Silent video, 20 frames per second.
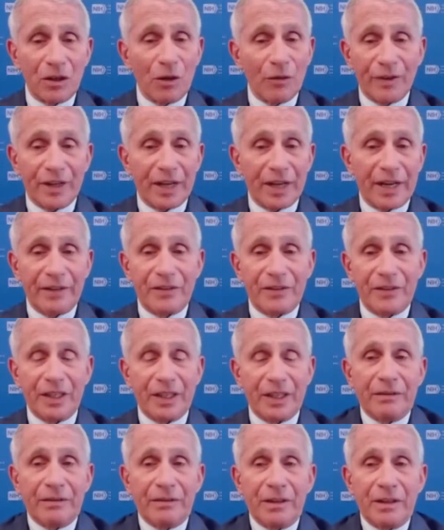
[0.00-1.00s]

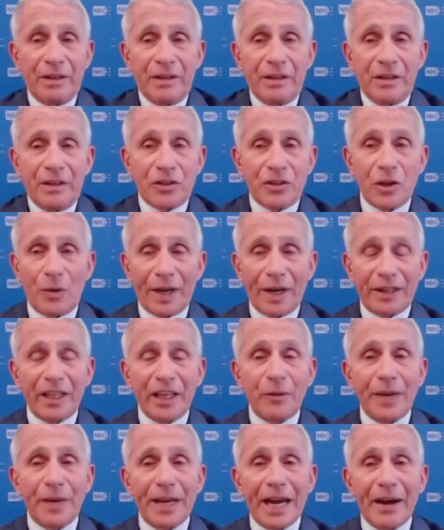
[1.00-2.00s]
COVID-19. So I
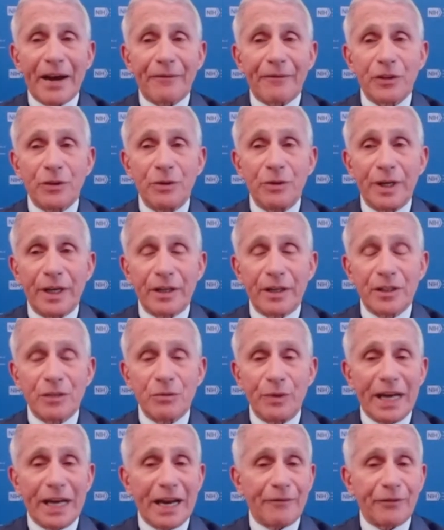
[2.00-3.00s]
think we have
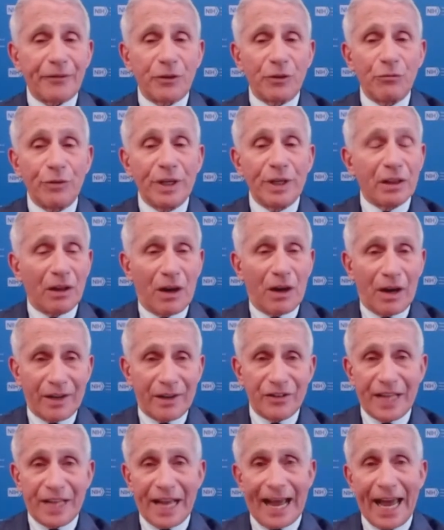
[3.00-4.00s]
to
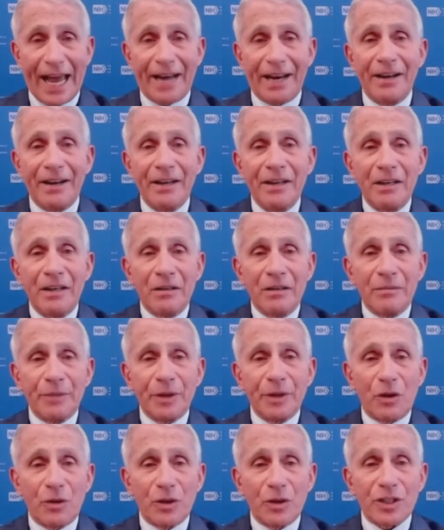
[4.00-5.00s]
realize that,
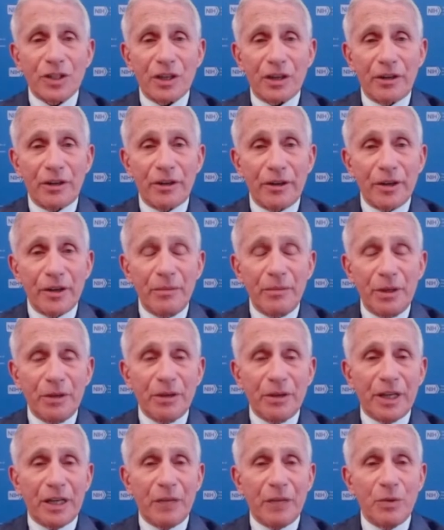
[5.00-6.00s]
because herd
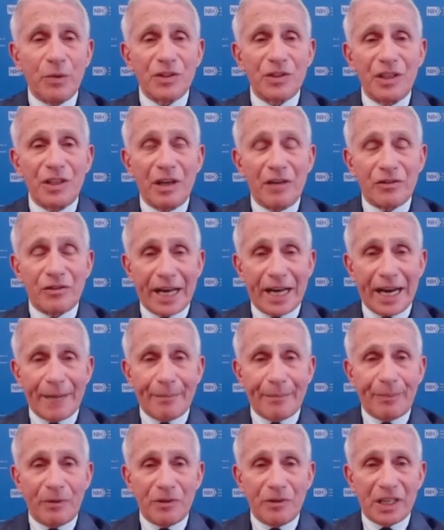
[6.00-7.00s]
immunity was the
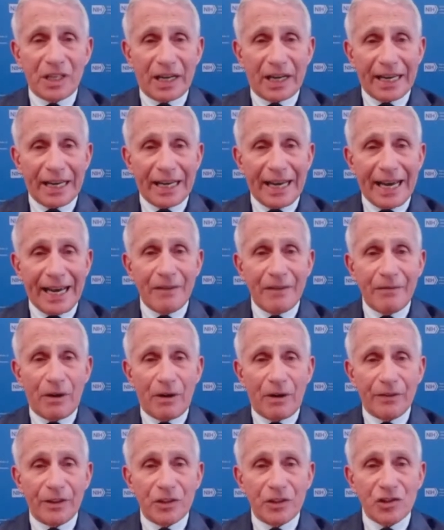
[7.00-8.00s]
examples that I gave
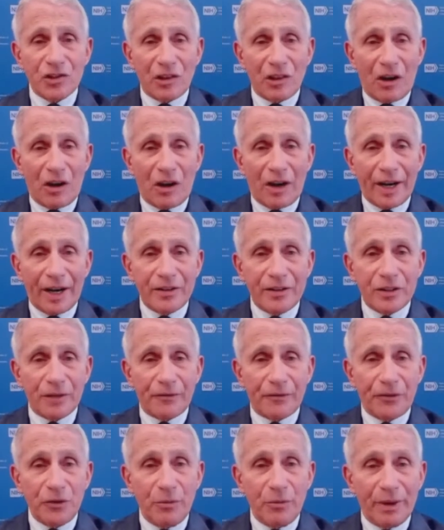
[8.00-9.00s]
on the slides
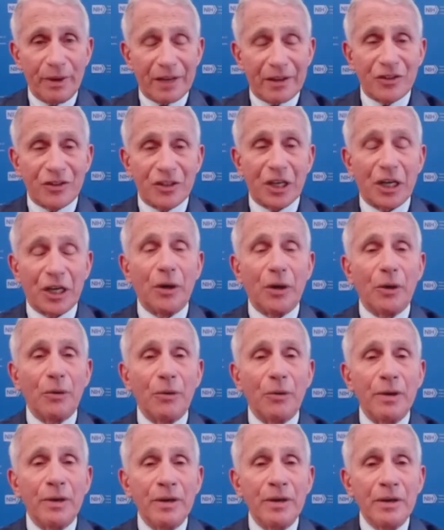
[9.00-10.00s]
a few minutes
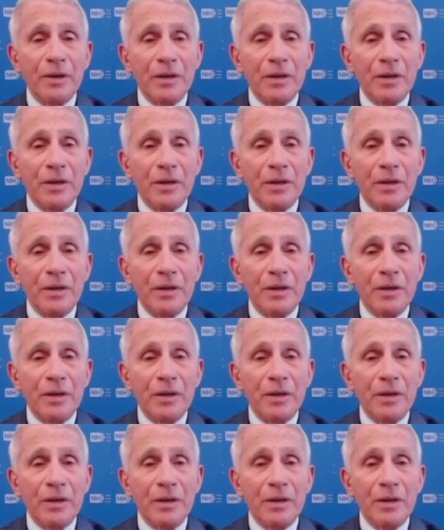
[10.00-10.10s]
ago